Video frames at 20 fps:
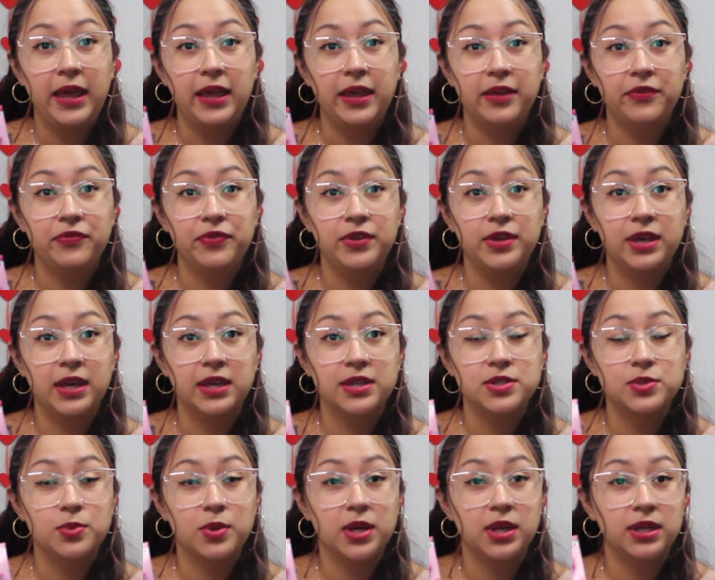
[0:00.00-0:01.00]
If you
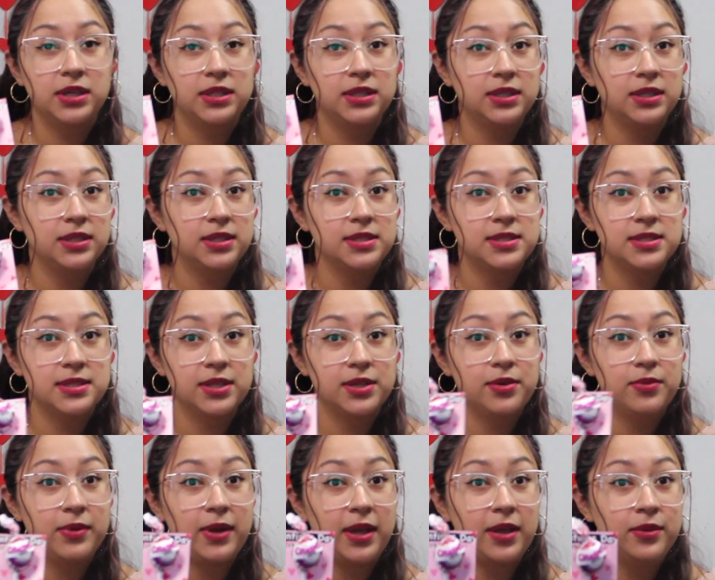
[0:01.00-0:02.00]
guys want to stick
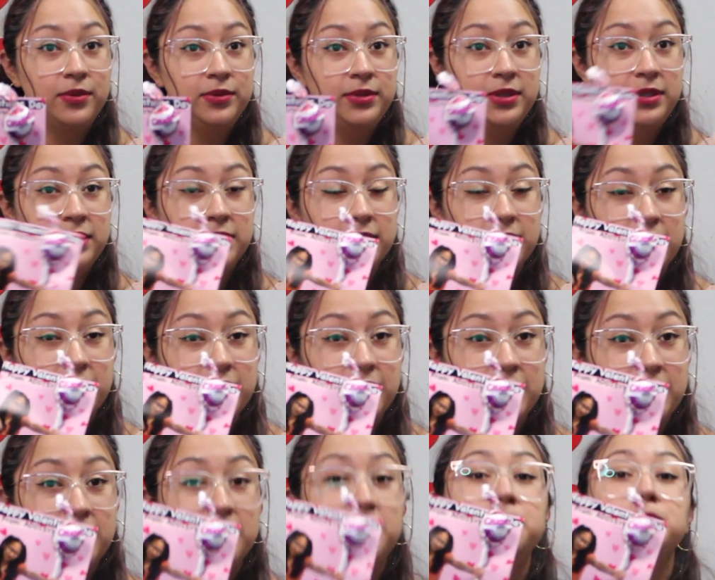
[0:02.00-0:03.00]
around,
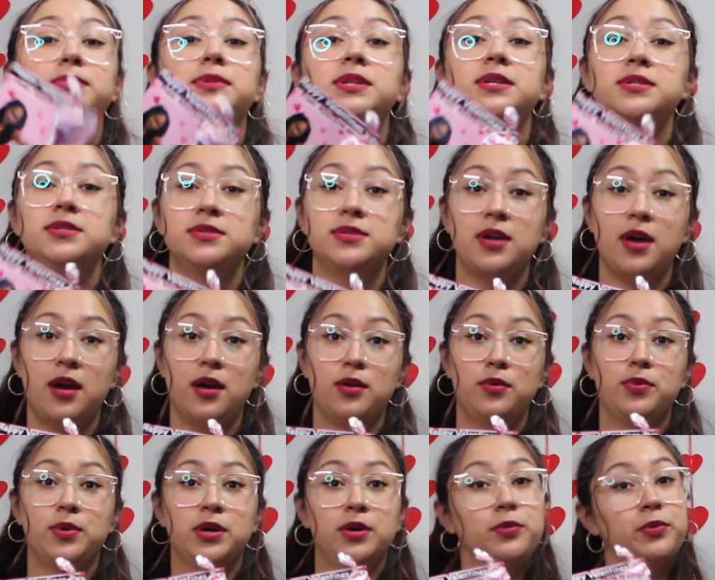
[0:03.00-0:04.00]
these are
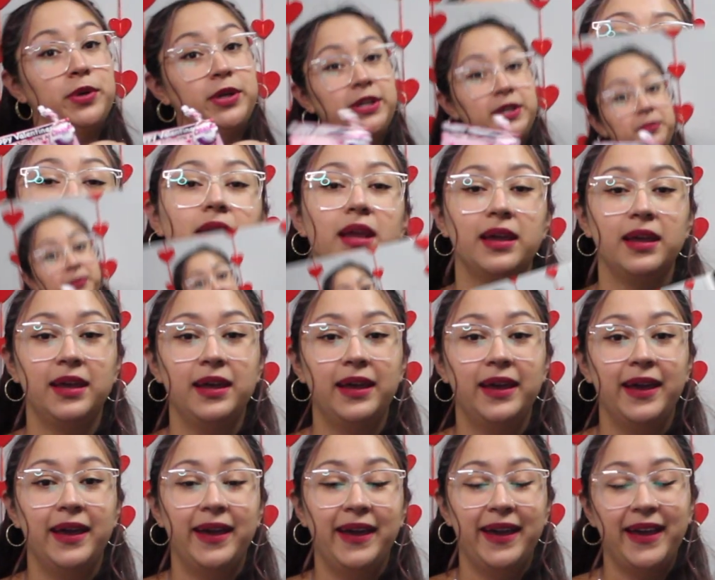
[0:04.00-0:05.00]
what we're gonna make.
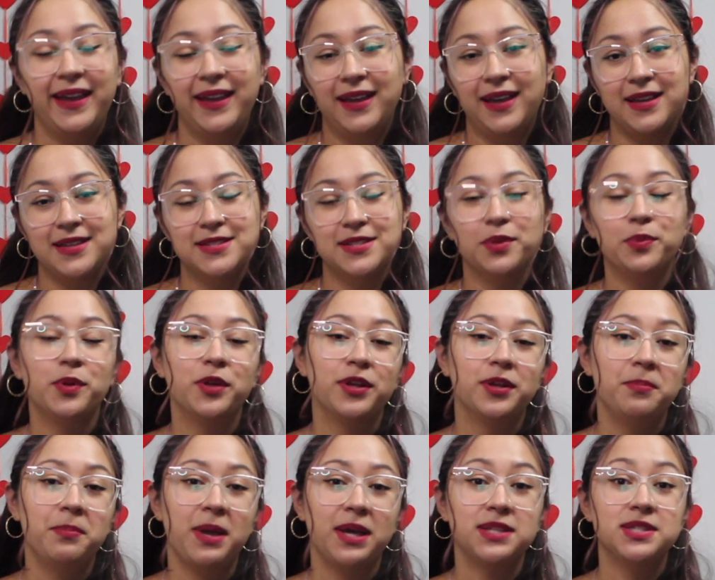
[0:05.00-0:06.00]
Hey guys, and
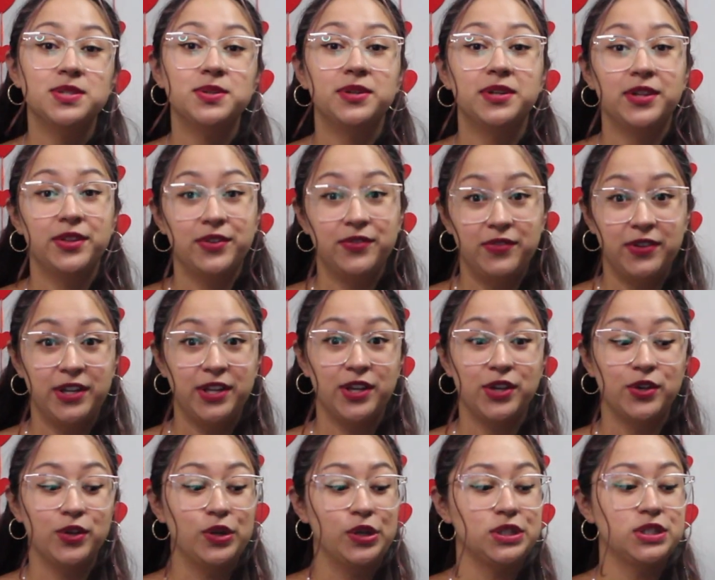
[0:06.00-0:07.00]
welcome back to another
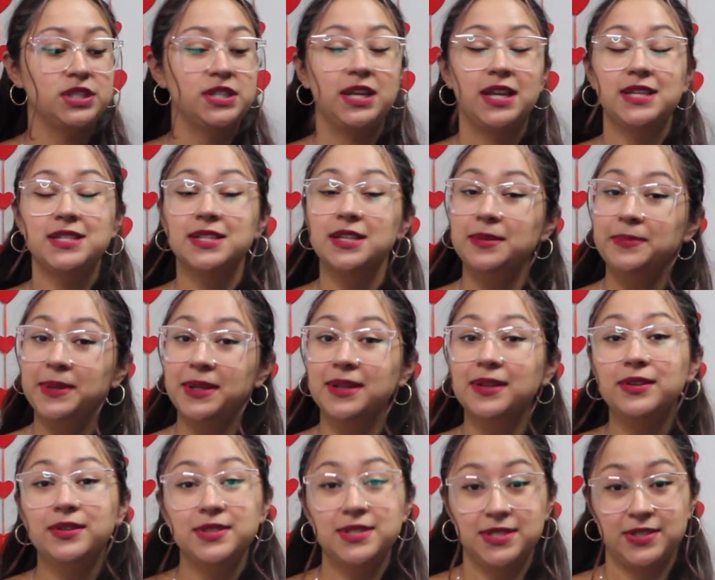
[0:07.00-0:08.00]
video. Today's gonna be a
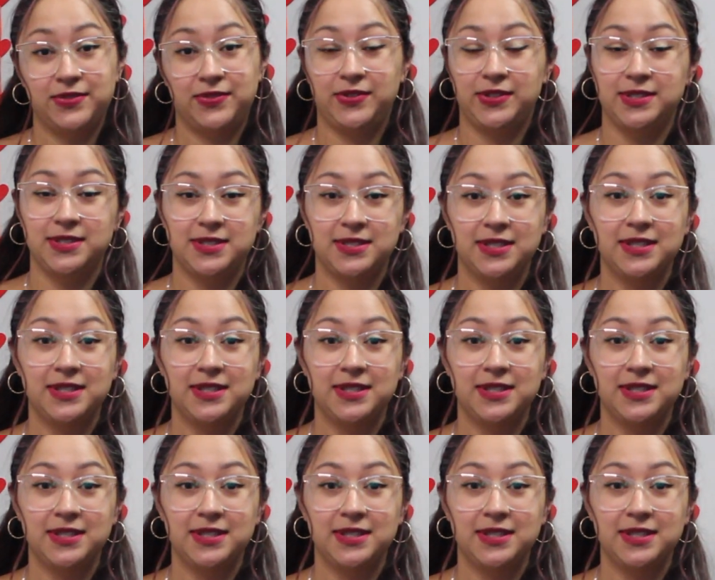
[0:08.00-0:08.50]
little different.